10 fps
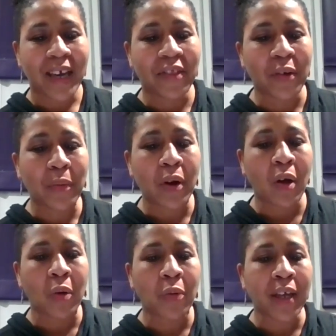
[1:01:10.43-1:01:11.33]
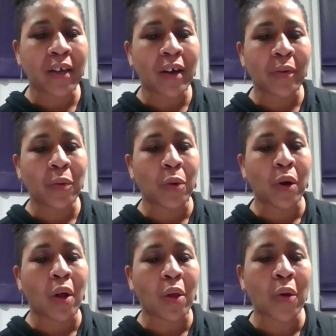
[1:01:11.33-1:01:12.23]
I think we're all wait. Uh, we're
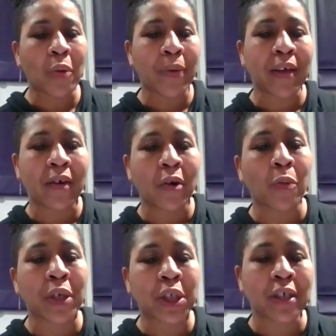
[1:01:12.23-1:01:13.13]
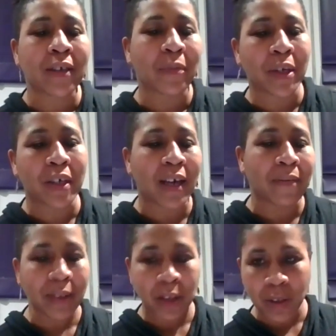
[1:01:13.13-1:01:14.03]
all hoping or wishing that we could have
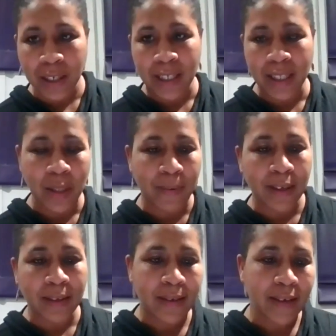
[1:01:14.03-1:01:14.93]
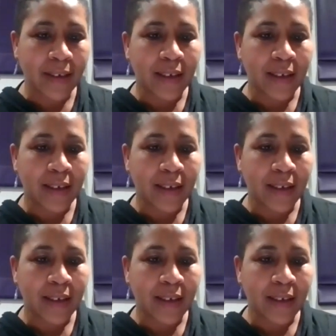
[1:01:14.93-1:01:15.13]
a little taste as well.